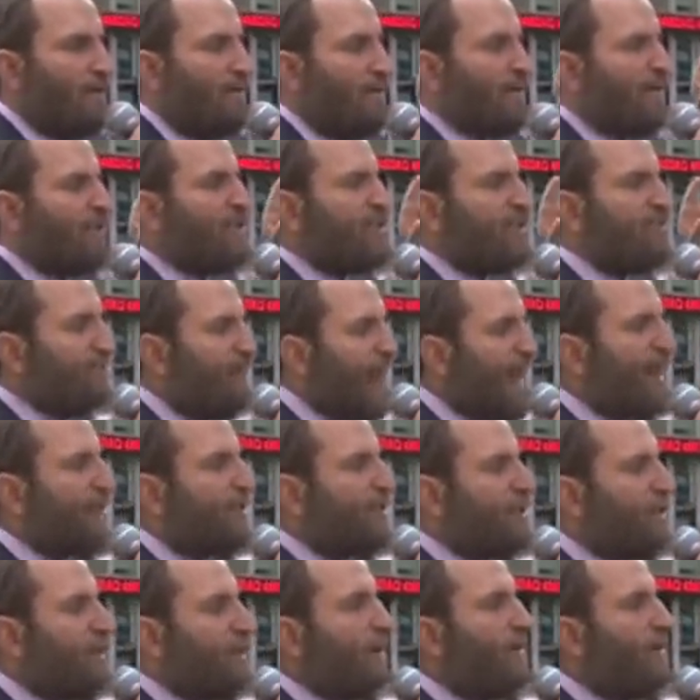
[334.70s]
the
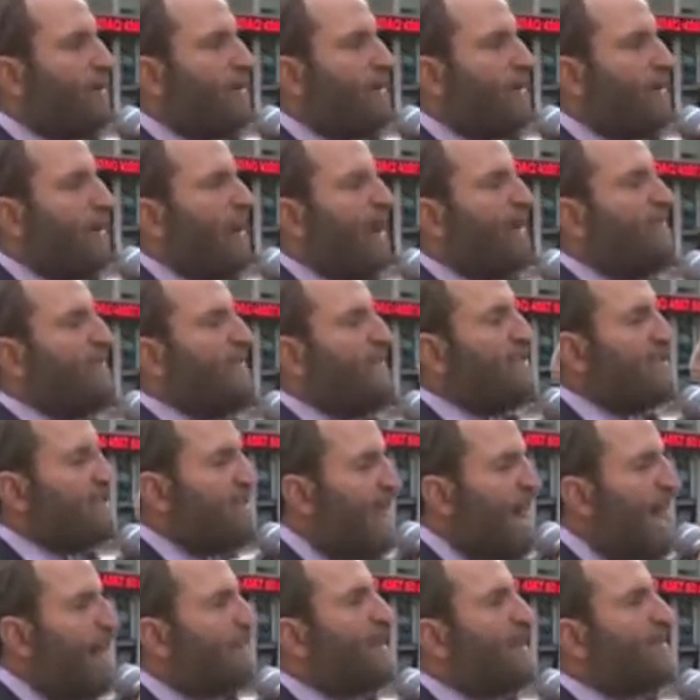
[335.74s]
specter of
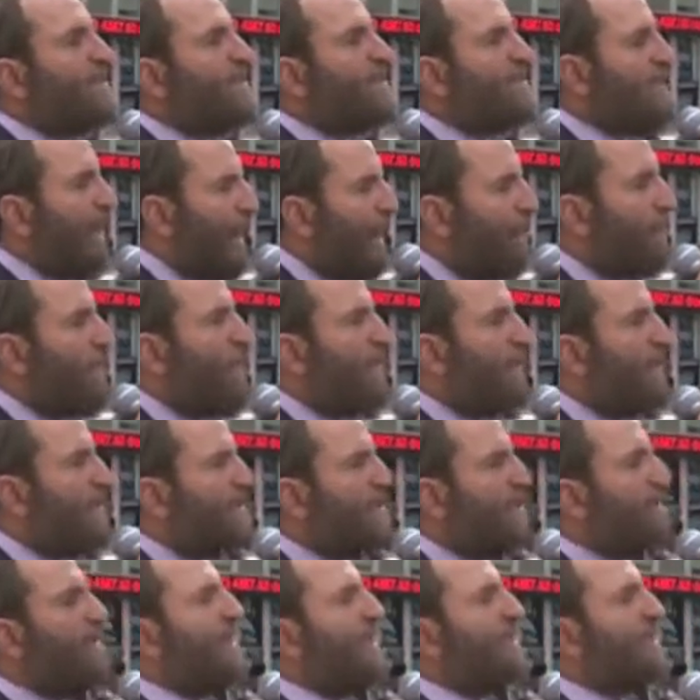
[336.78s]
Islamist
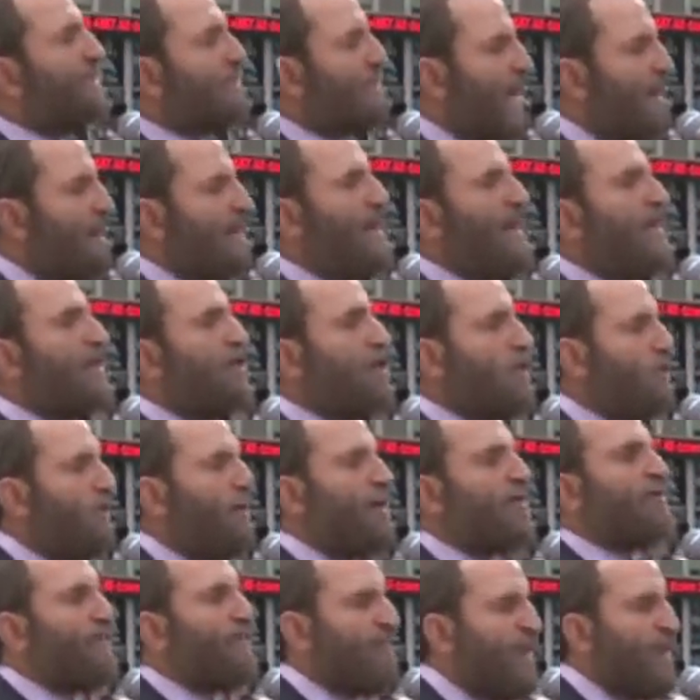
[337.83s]
terrorism is coming to
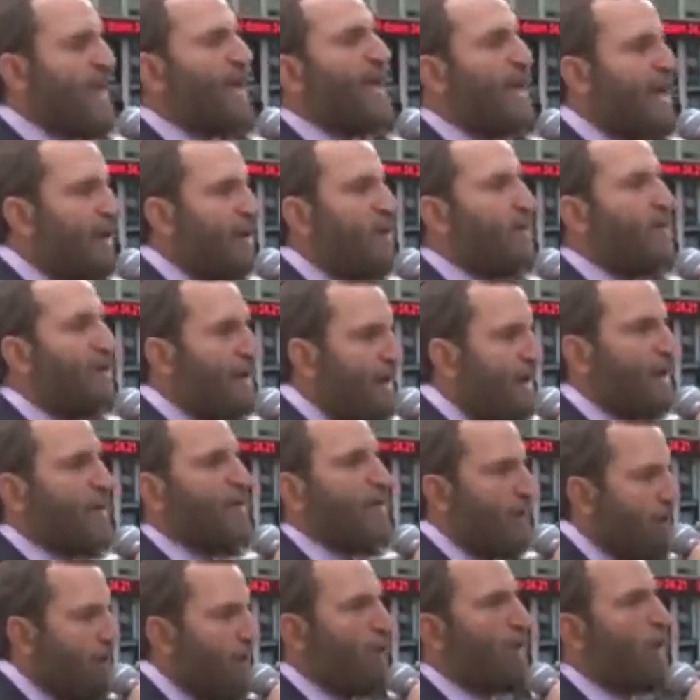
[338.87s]
a theater
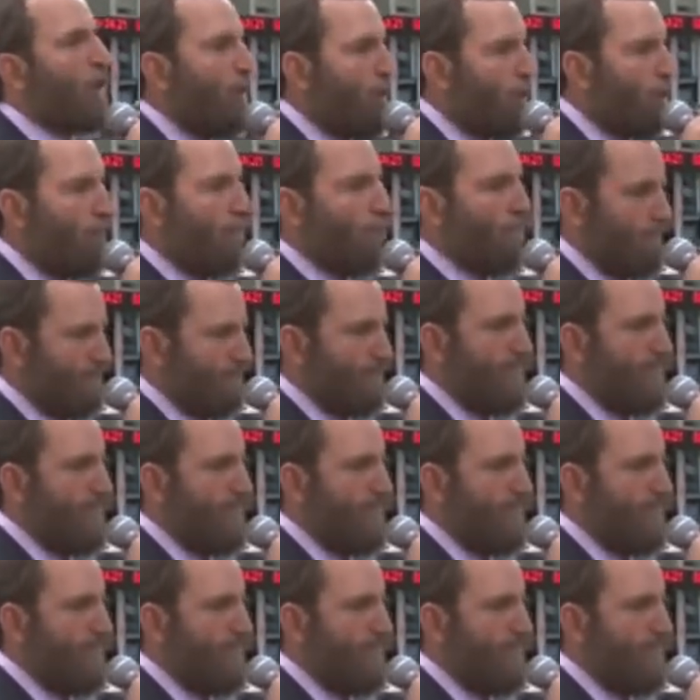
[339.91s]
near you.